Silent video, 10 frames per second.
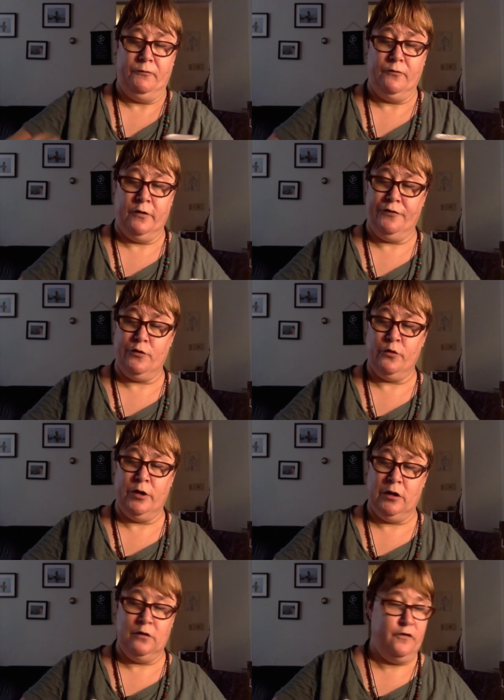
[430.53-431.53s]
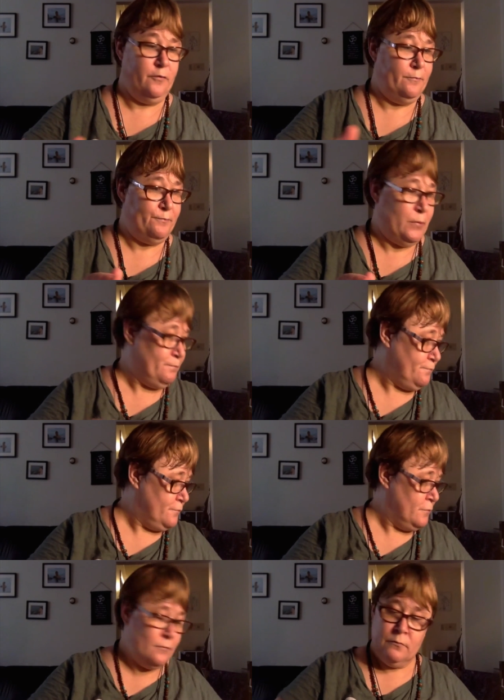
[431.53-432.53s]
Or throw it all over,
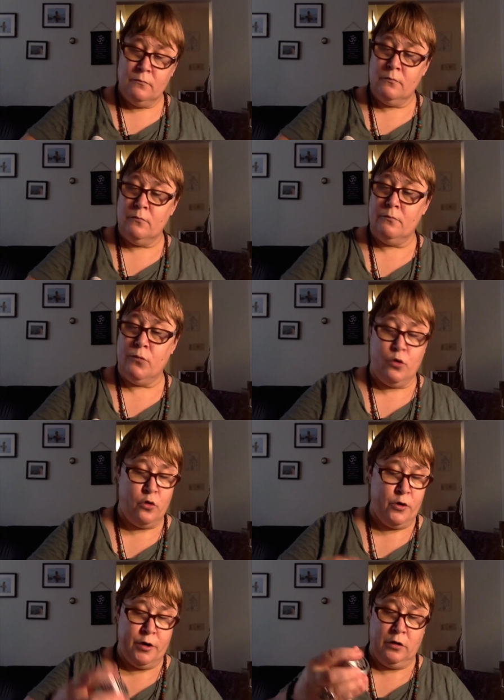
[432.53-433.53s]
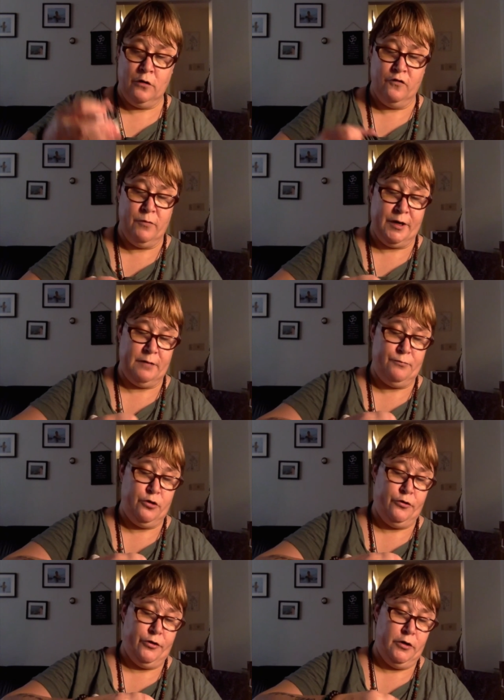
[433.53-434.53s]
pour it all over my
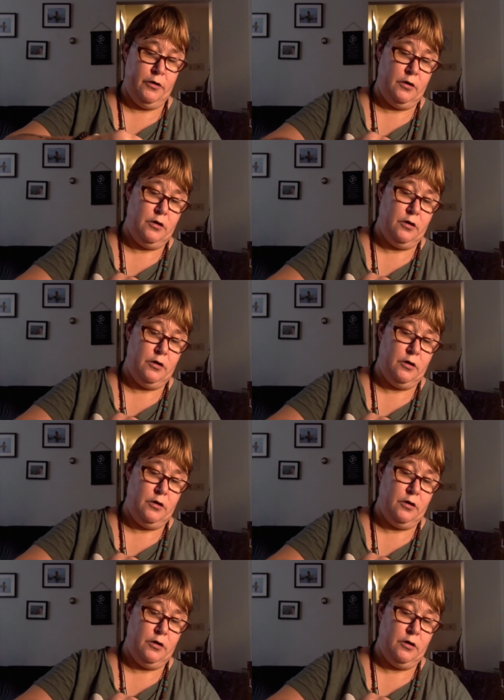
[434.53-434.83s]
computer.